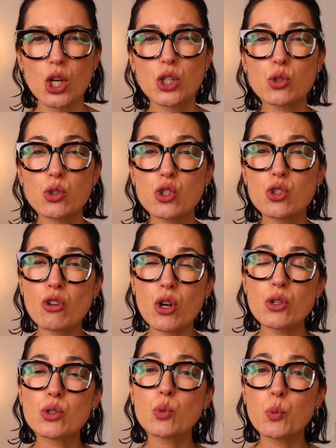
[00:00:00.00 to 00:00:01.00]
your
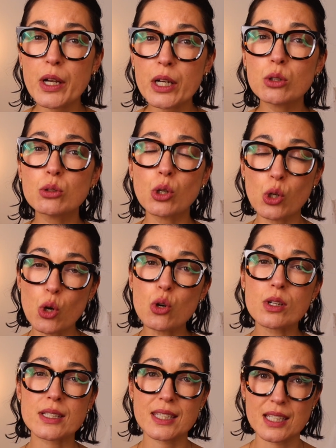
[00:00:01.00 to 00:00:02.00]
strokes will
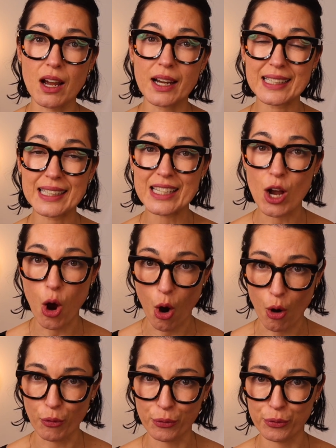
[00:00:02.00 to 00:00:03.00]
look slightly
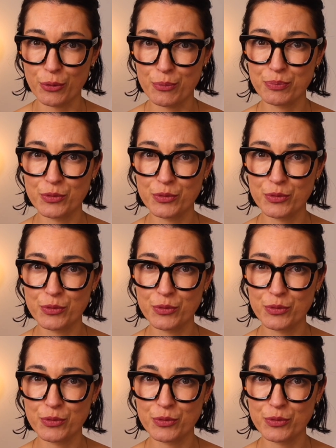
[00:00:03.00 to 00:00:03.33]
off.